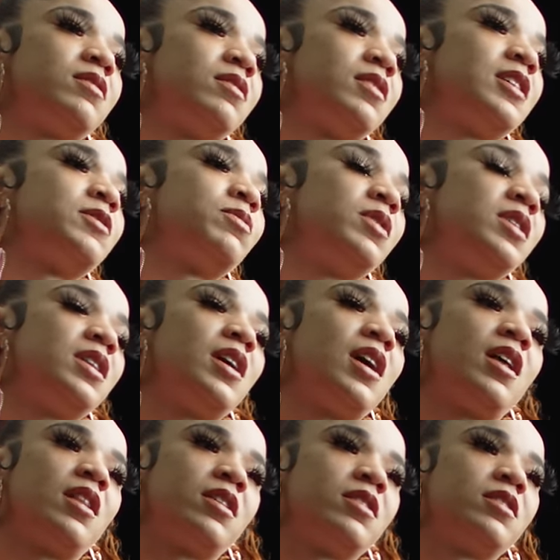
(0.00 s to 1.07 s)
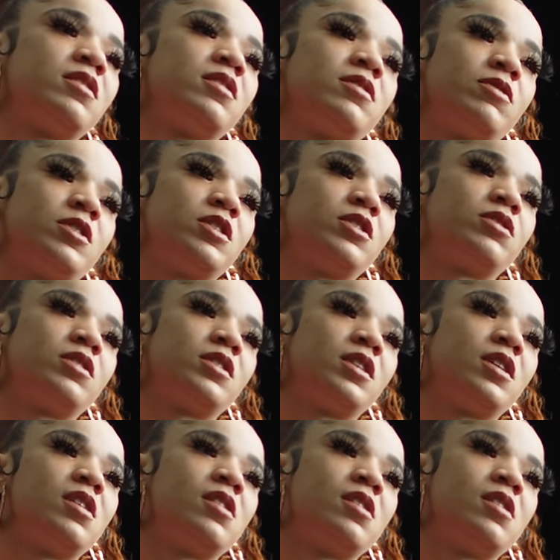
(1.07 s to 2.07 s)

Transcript: That's one thing I learned for sure.